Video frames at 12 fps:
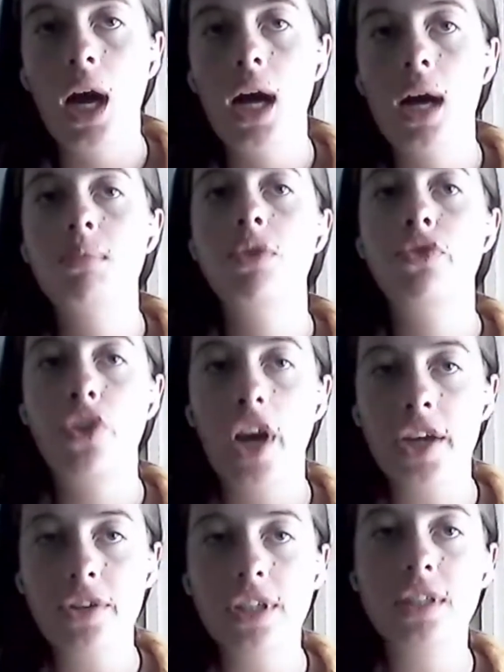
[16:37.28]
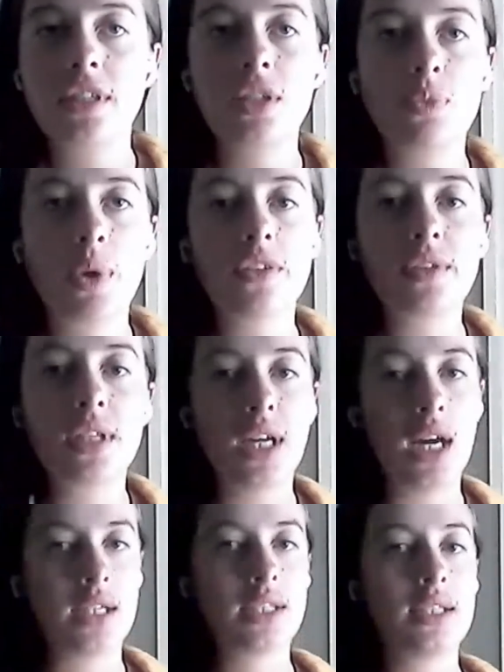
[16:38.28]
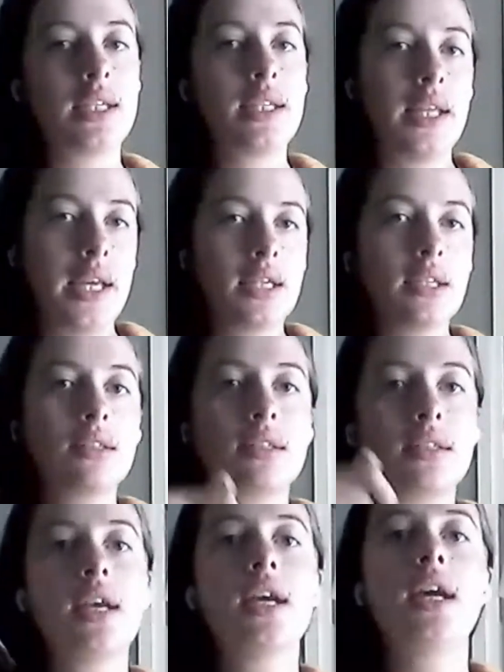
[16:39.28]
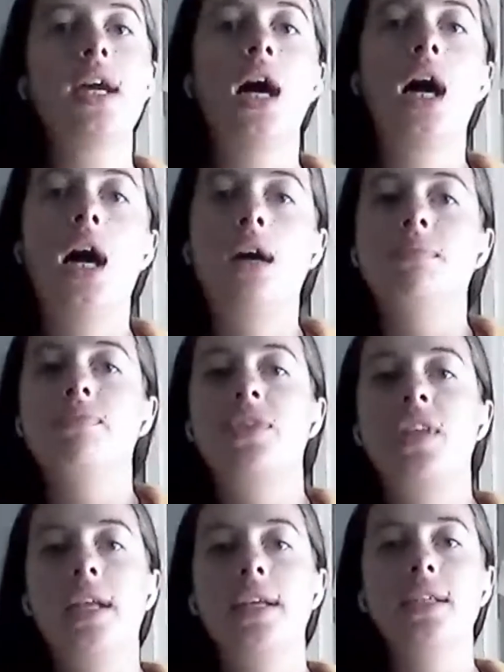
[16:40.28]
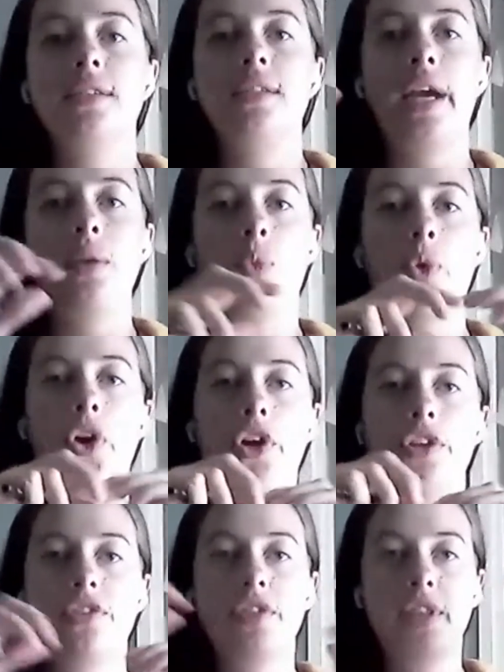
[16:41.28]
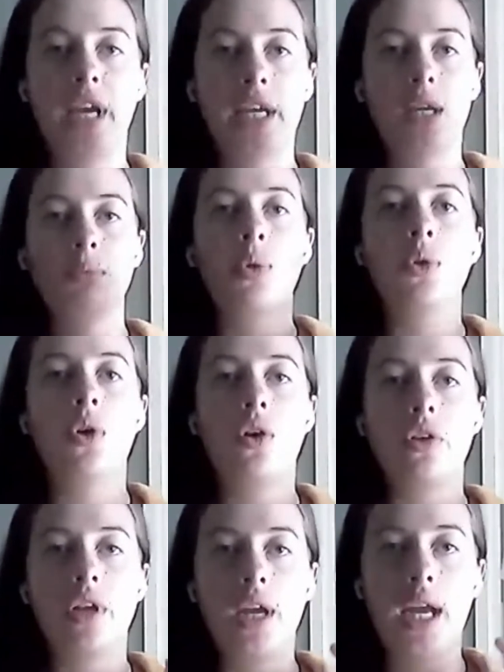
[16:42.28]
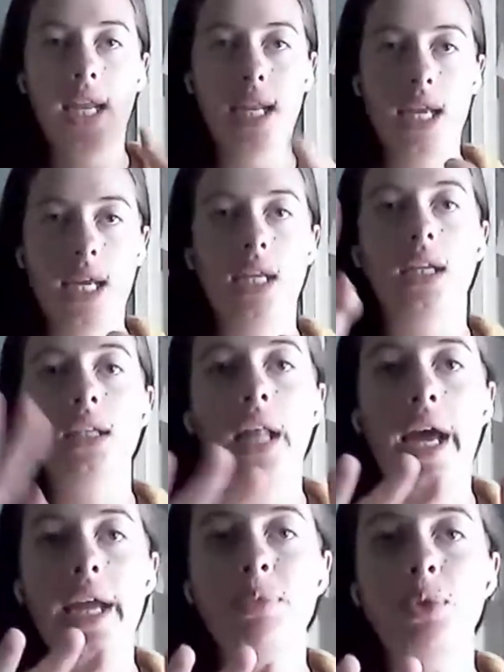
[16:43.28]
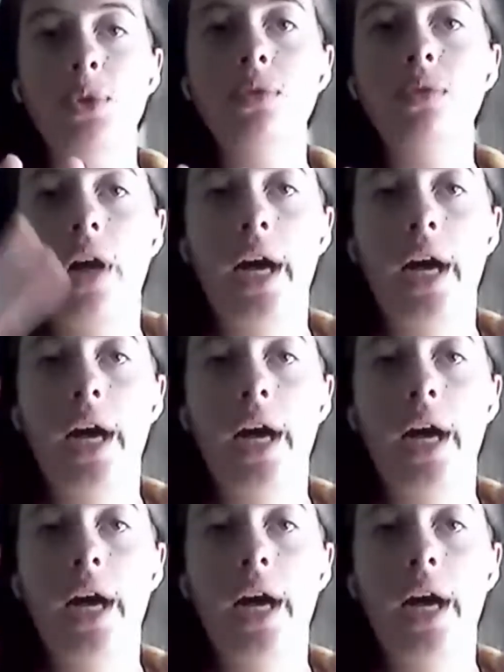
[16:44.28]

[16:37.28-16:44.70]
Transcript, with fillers: Um, fragrance is one of the nasty things um, that is a word that they can put on any label